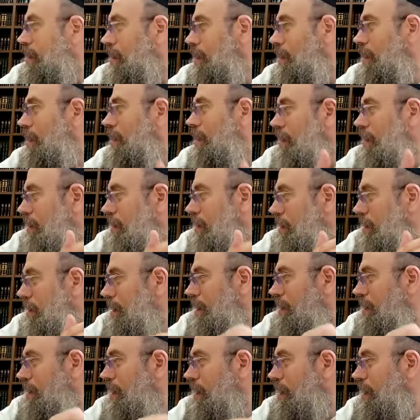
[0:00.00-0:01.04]
Oh, now
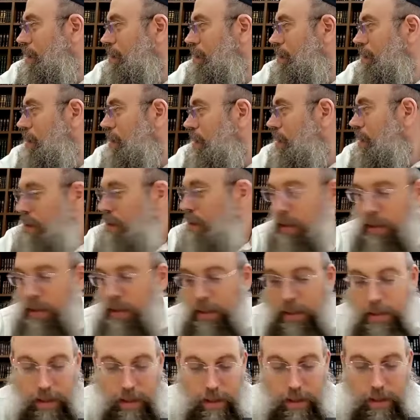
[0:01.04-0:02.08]
you're telling me a Kiddush.
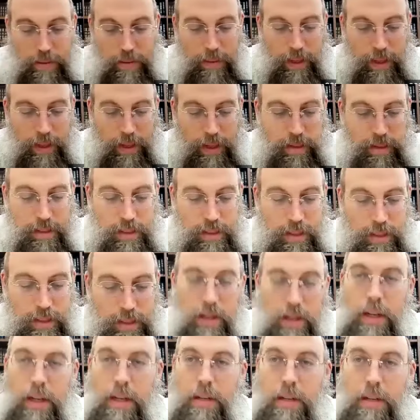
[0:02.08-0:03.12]
It says,
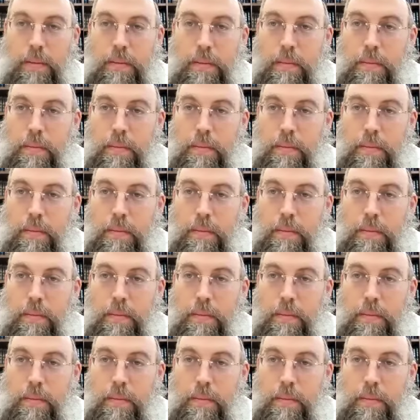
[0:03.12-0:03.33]
Loi.